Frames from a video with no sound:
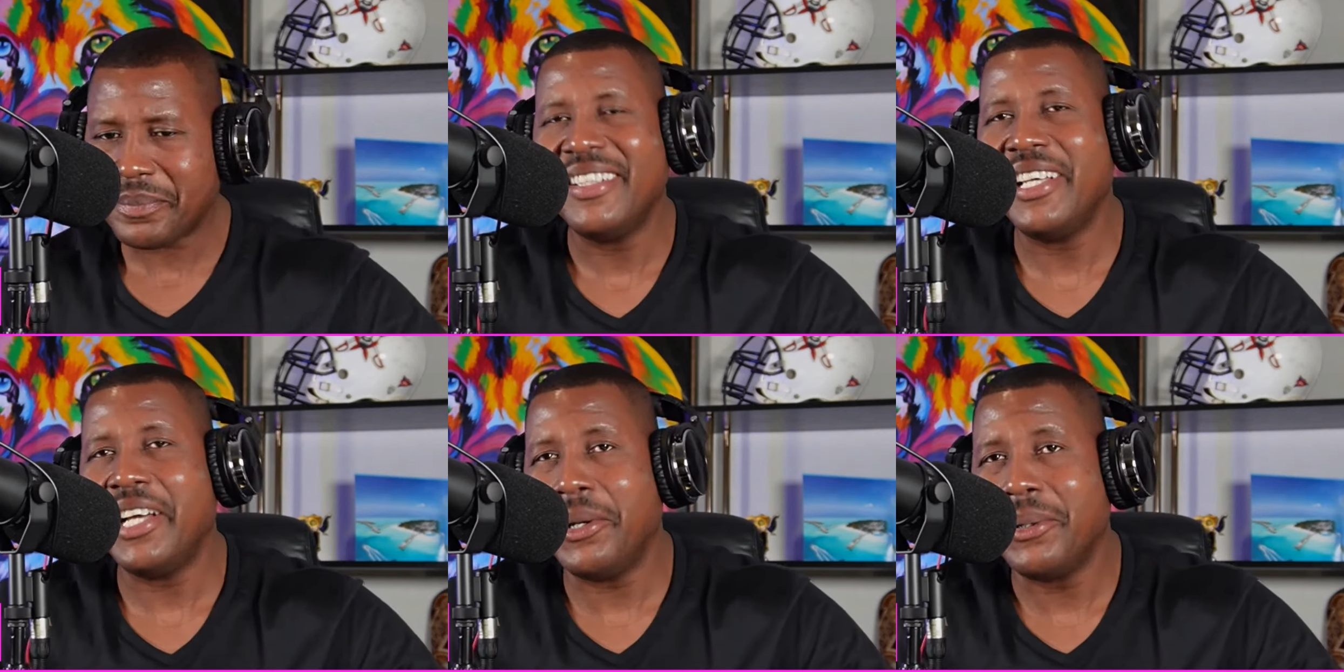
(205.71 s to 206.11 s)

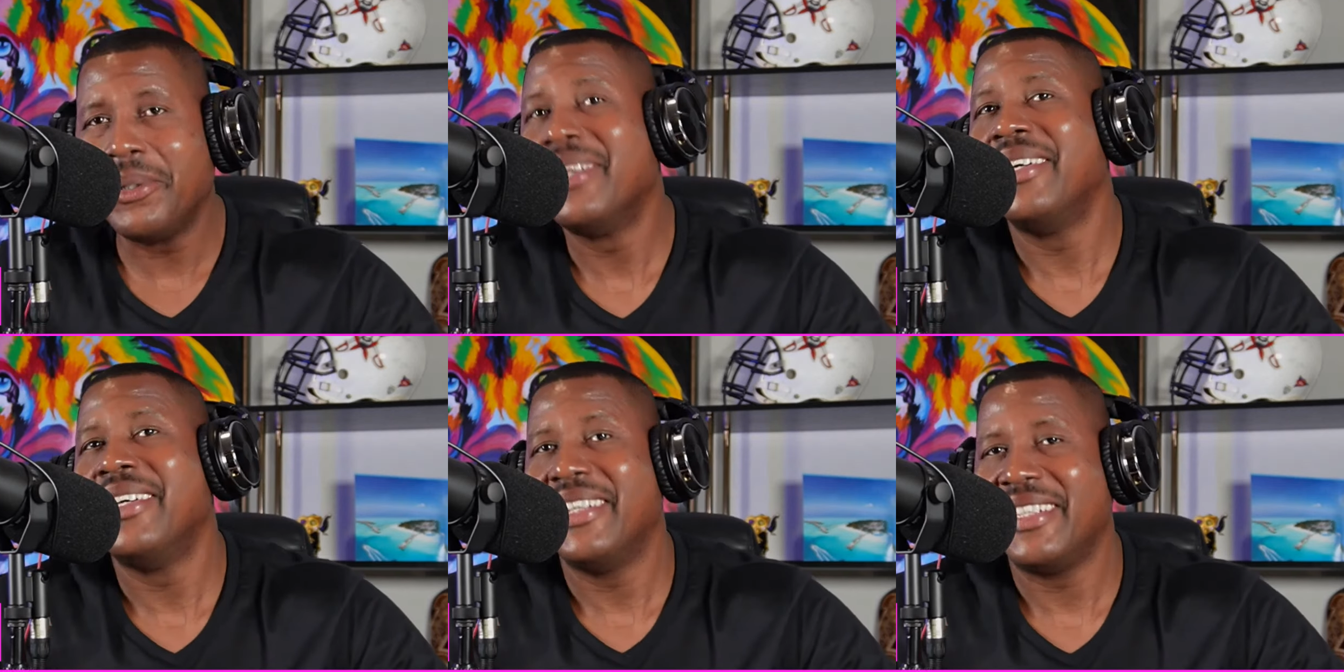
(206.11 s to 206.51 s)
Now,
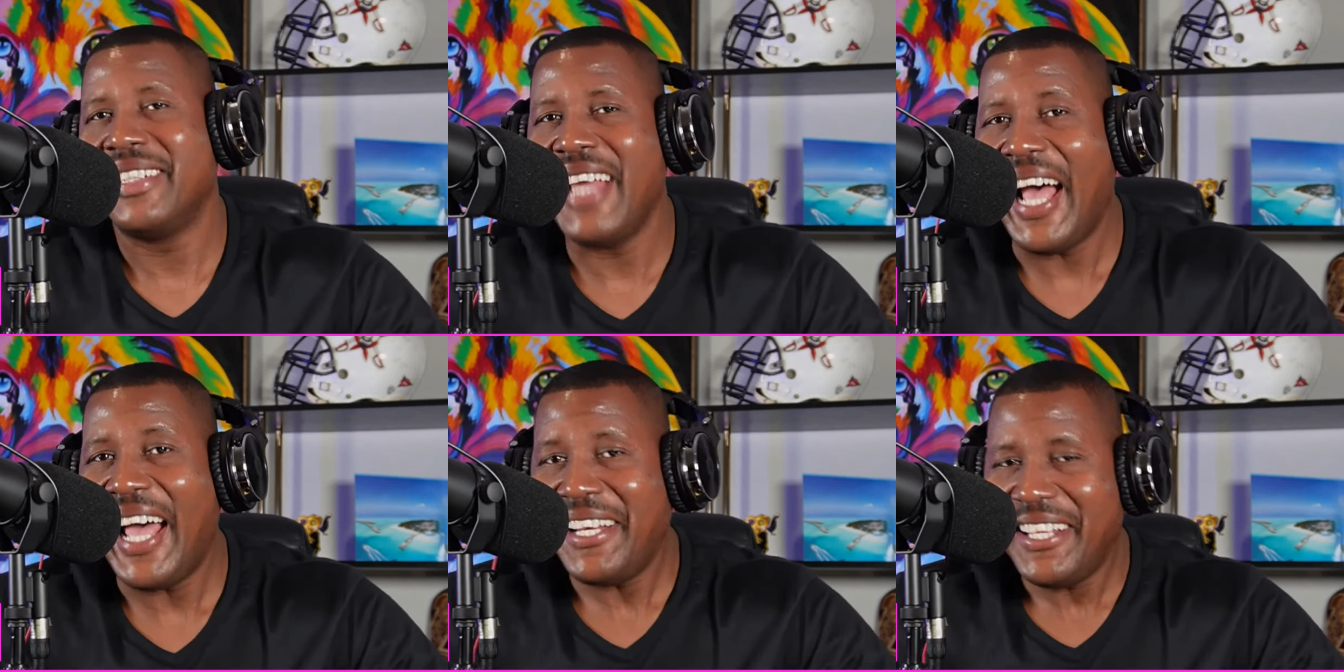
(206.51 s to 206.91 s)

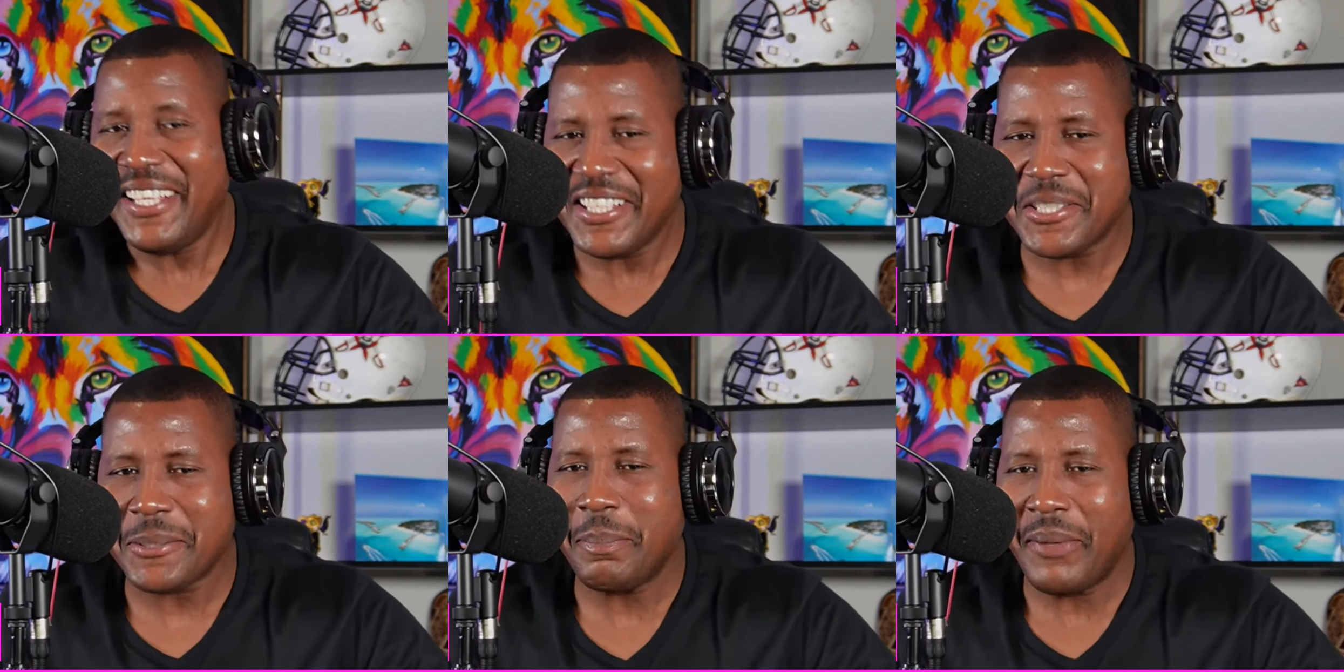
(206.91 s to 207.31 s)
that
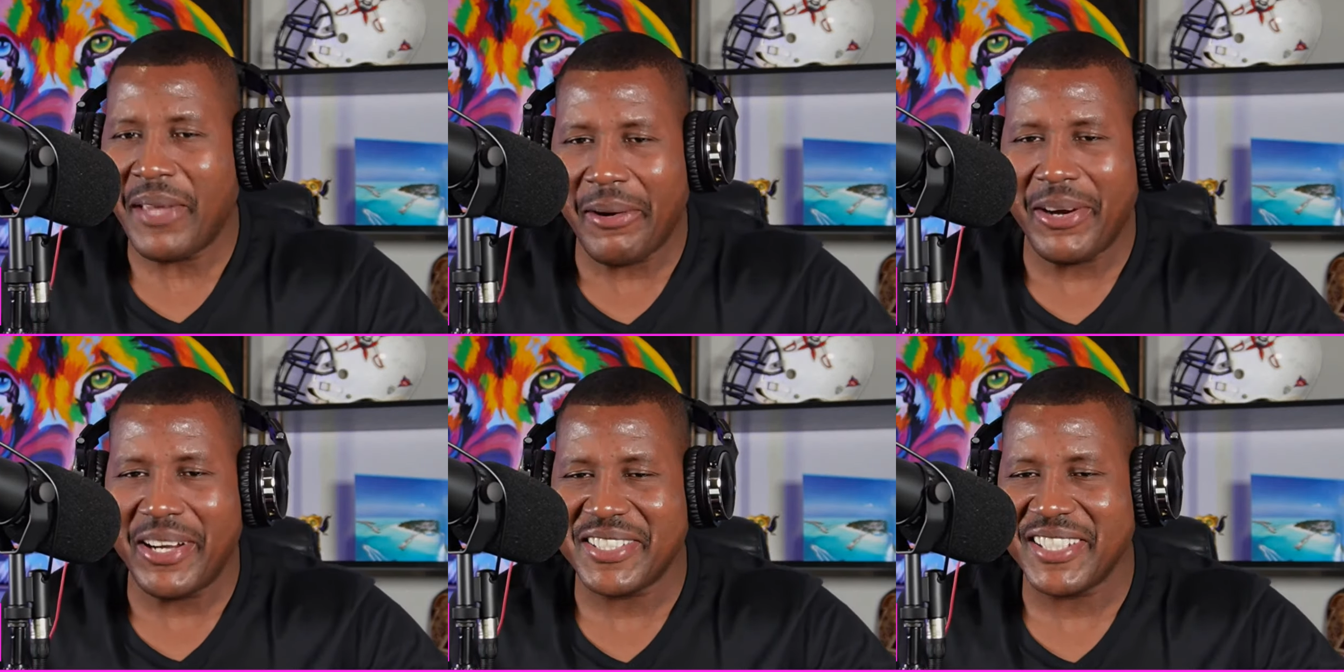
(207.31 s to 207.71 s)
is
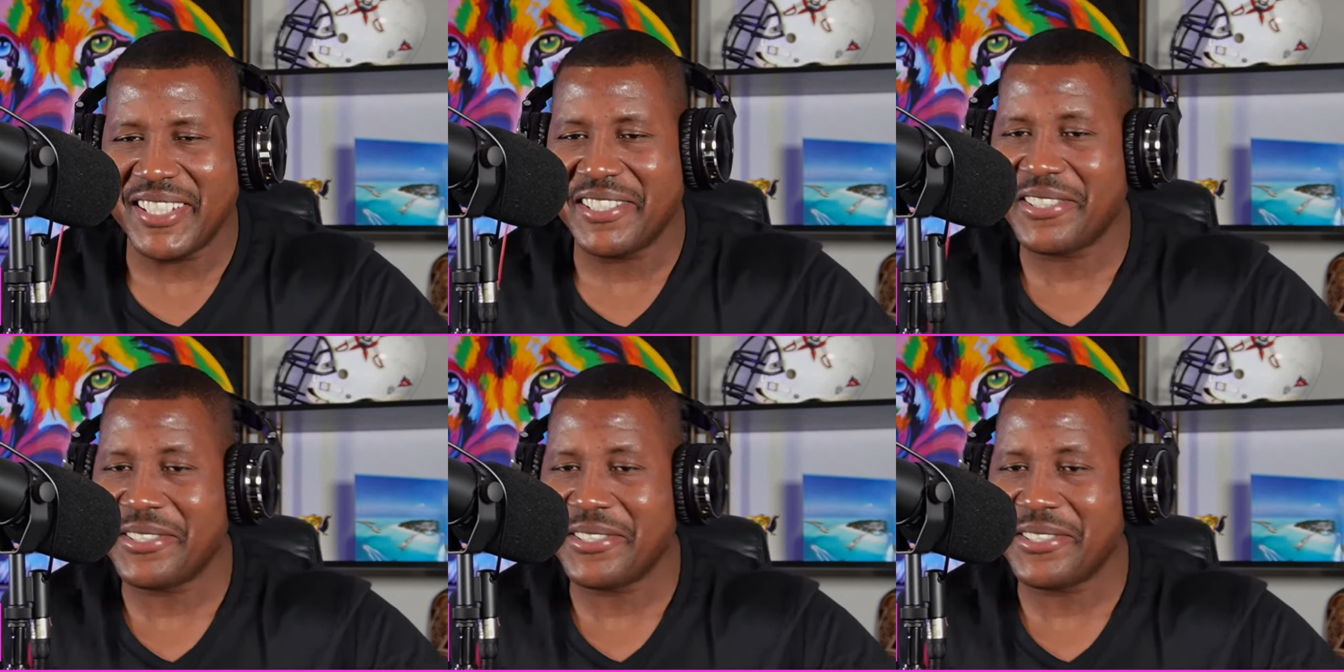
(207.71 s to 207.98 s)
parenting.